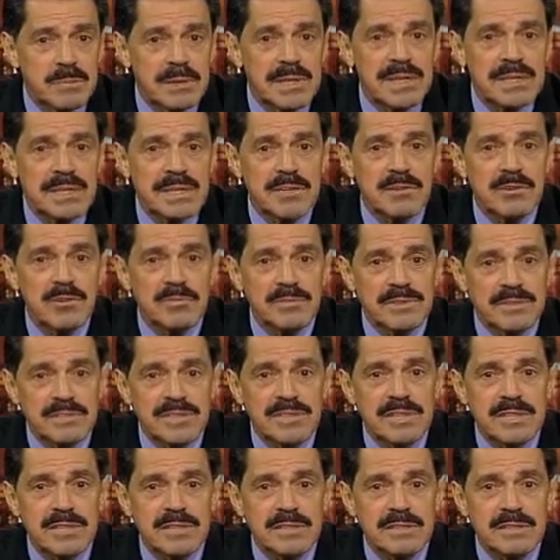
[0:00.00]
Committee that
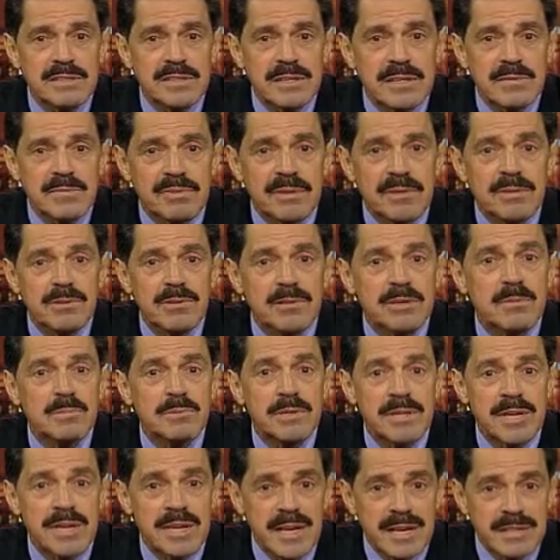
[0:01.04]
oversees the Federal
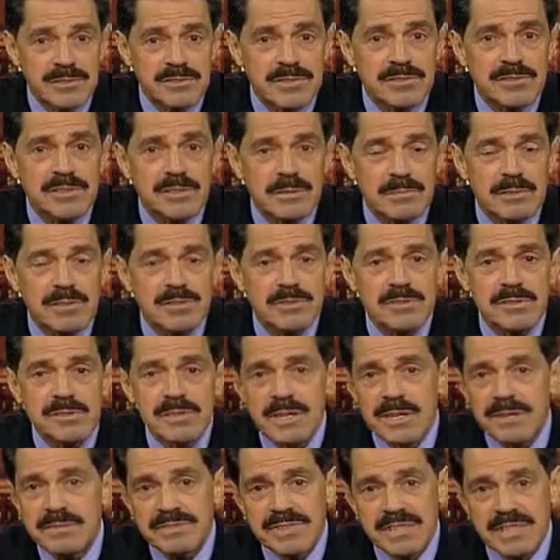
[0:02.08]
Communications
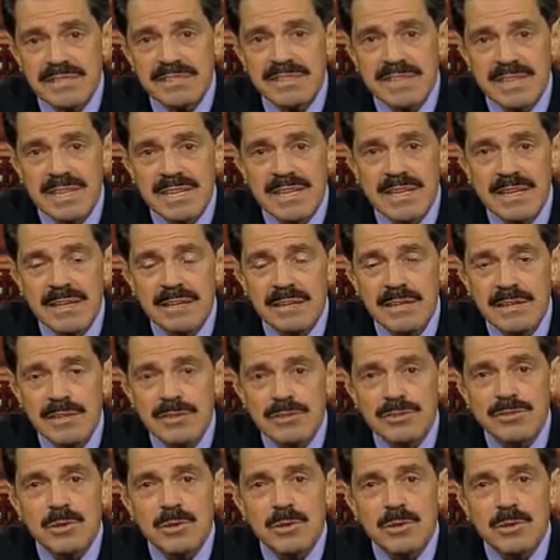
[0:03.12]
Commission, the FCC,